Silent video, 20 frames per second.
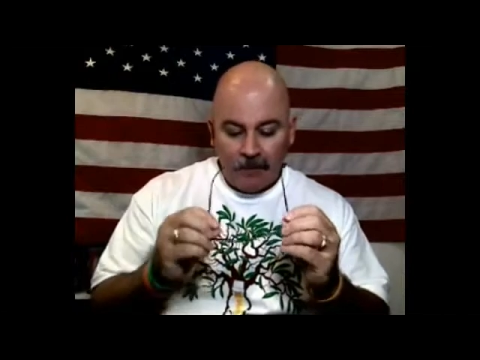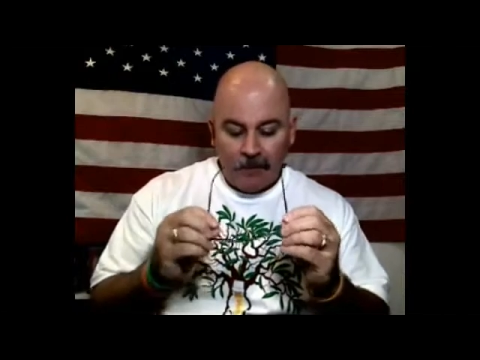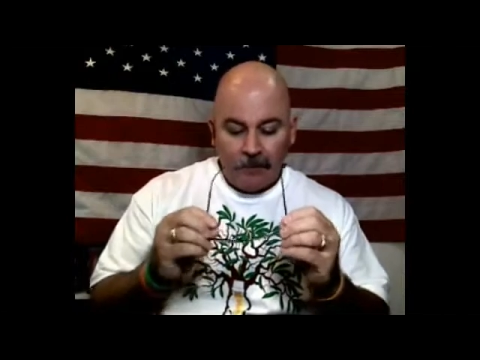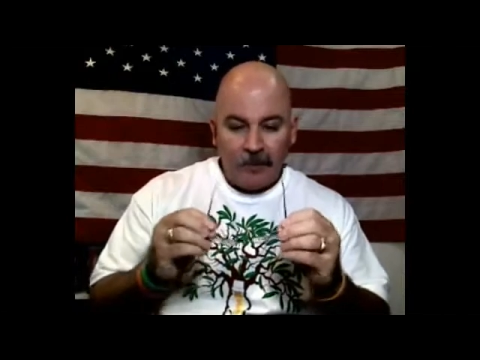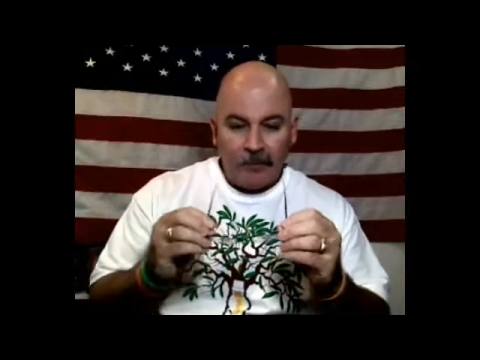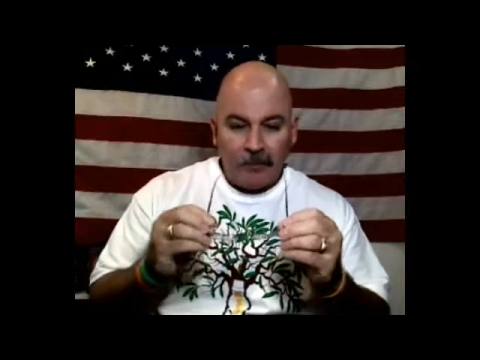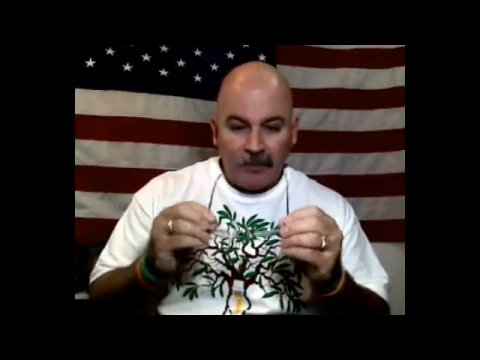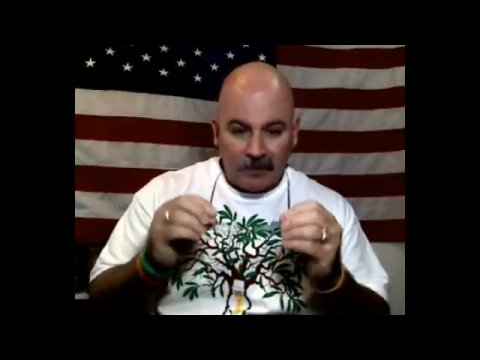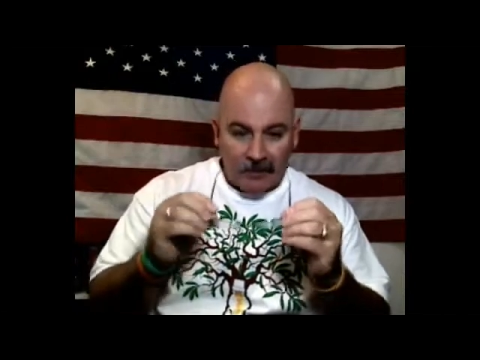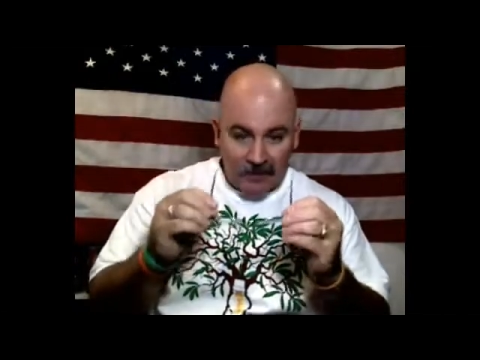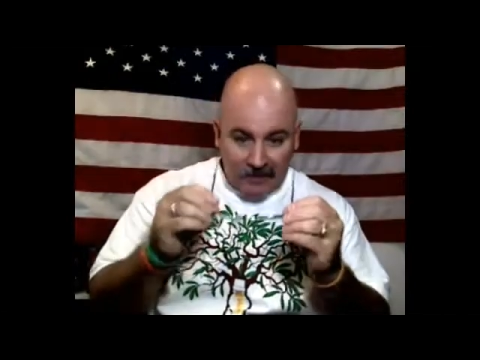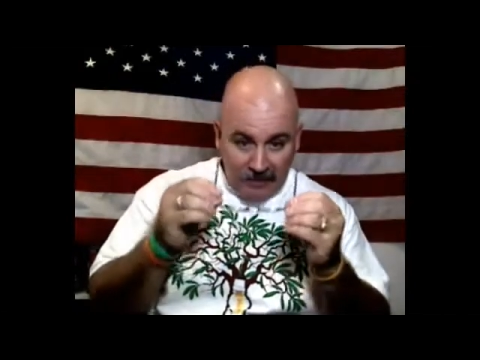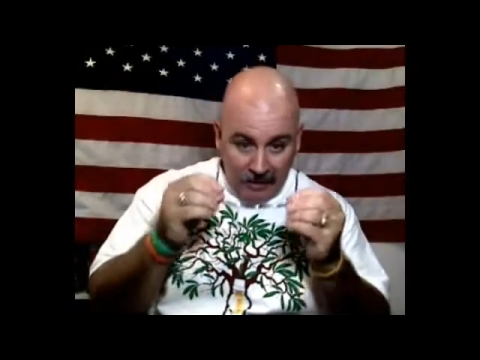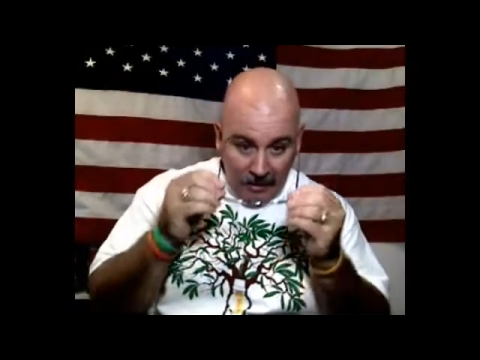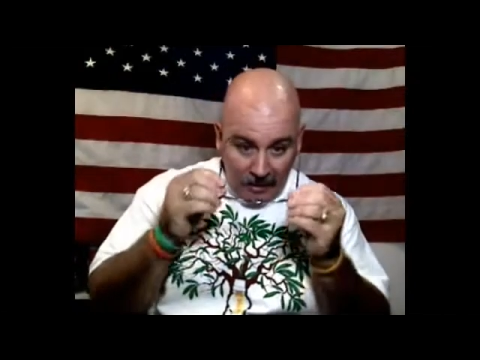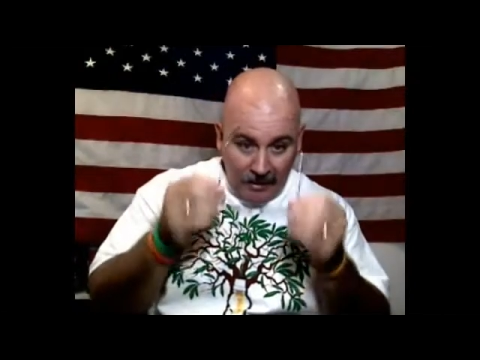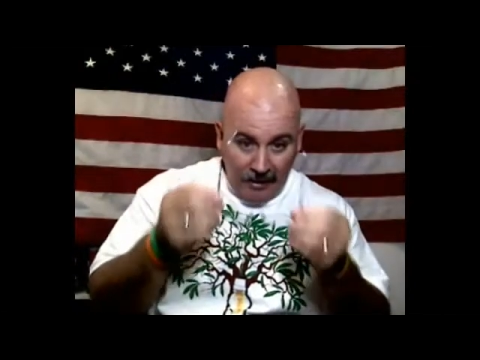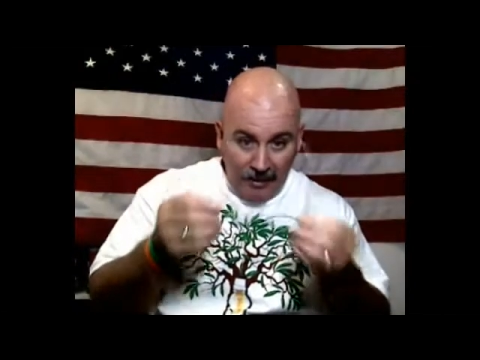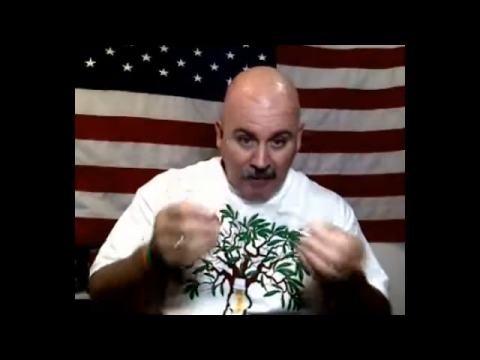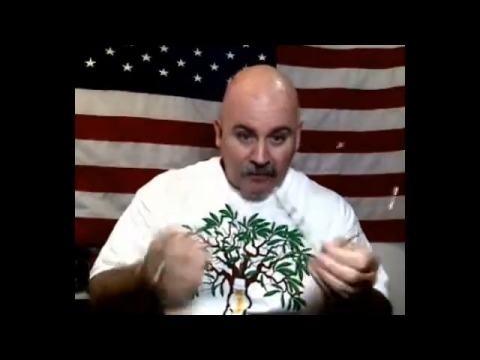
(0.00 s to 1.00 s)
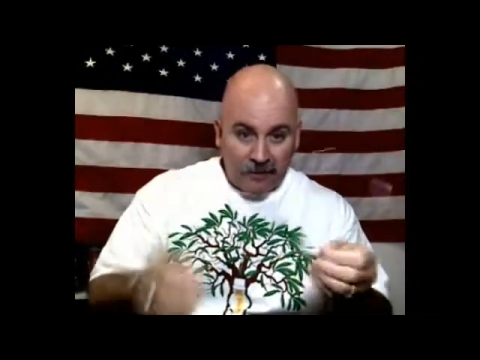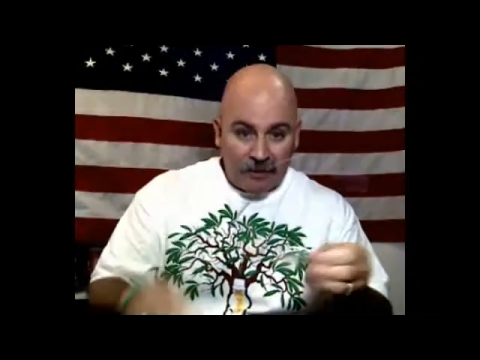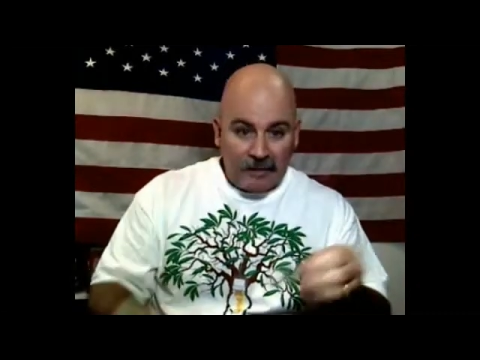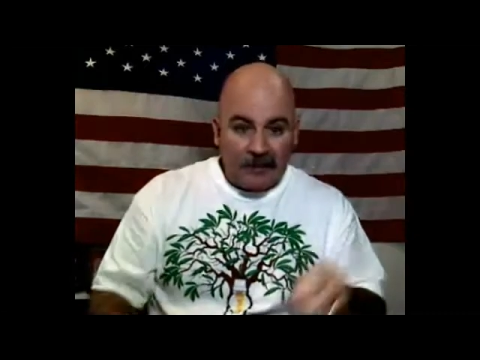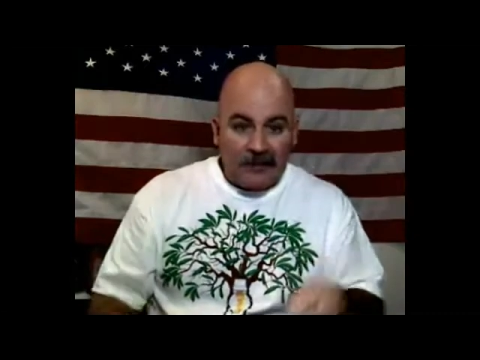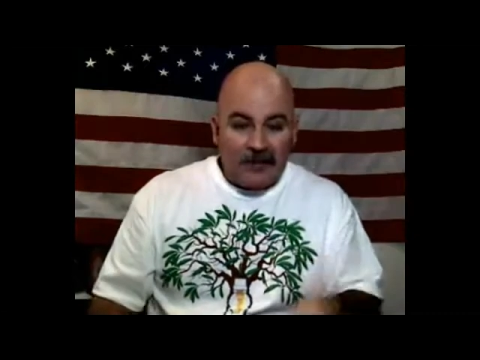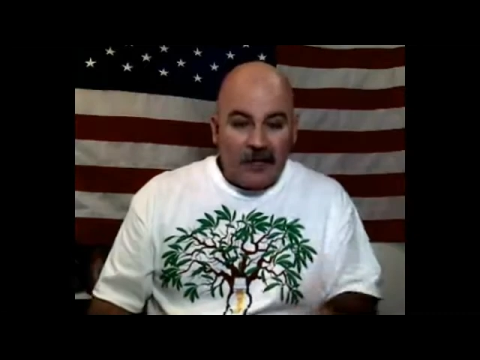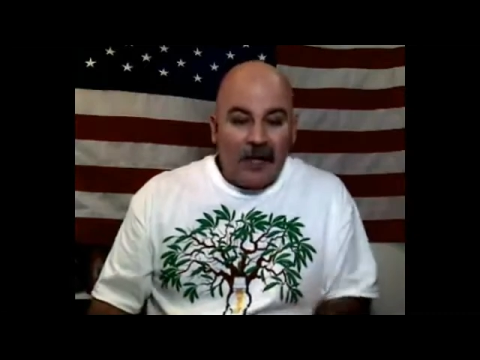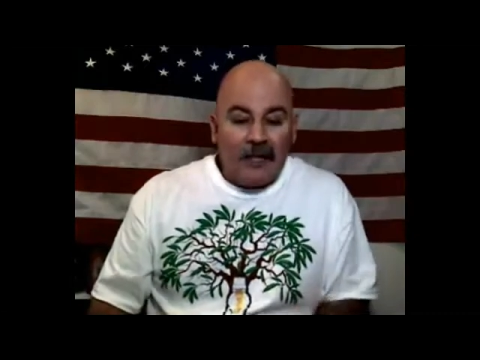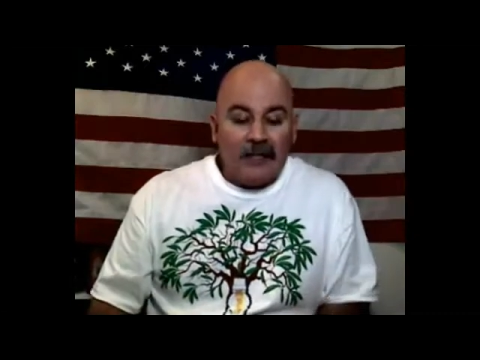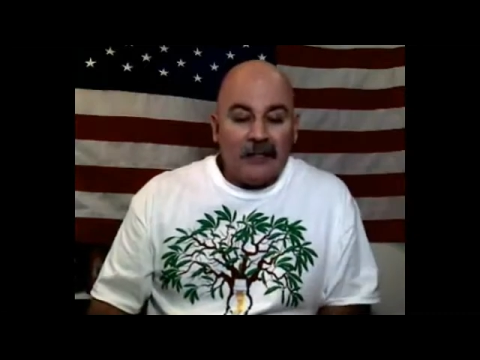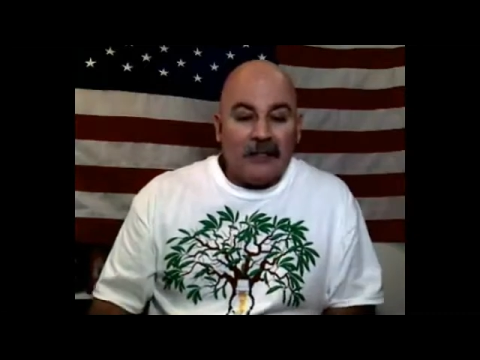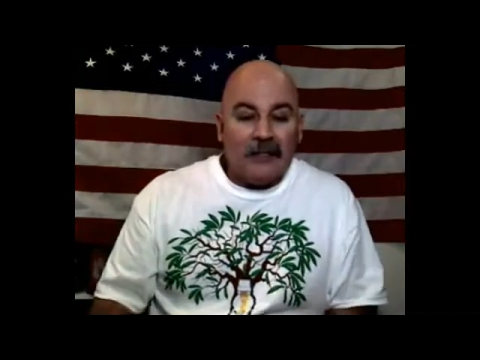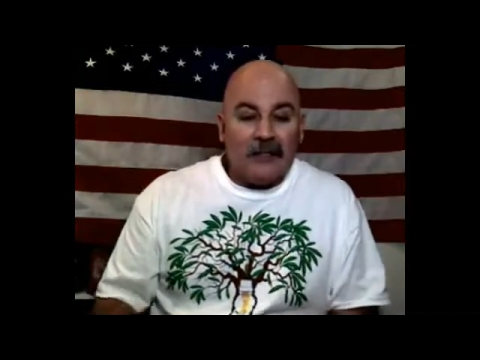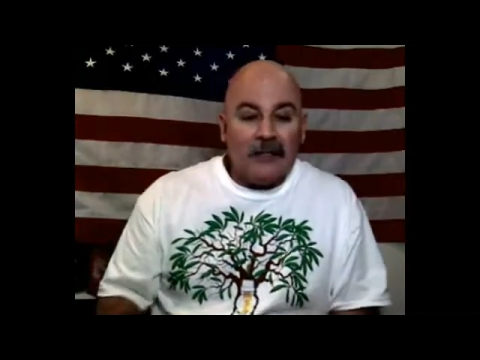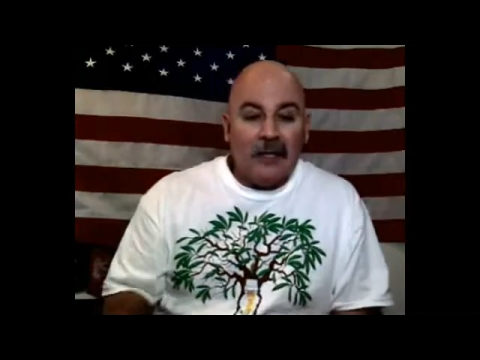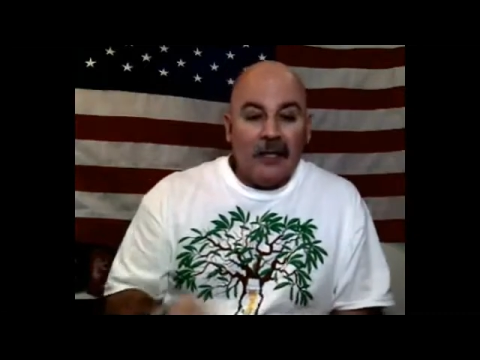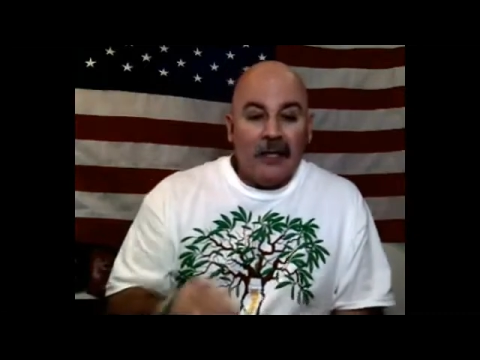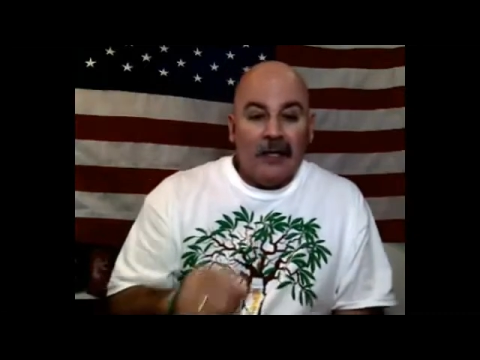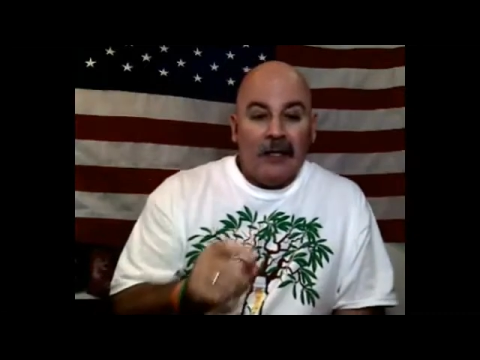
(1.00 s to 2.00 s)
Let me put these, I don't need these
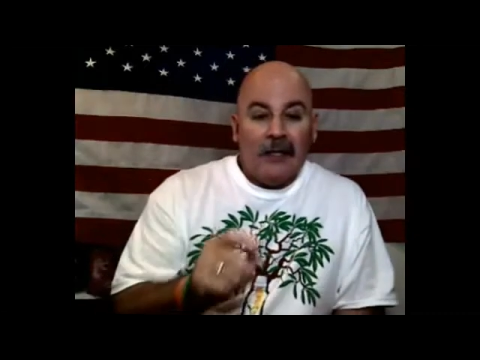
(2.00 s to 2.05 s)
glasses.